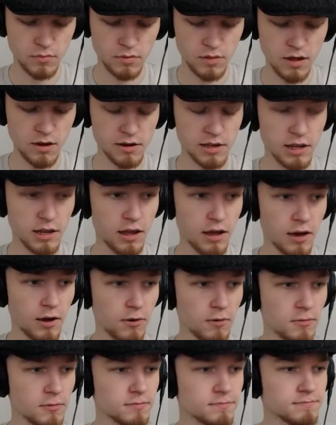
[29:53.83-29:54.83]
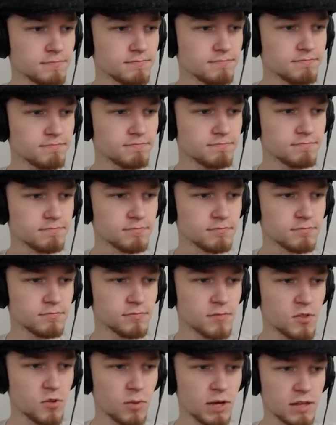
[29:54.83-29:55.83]
There you go.
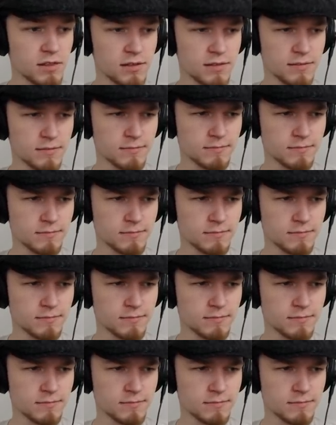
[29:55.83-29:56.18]
Sweet.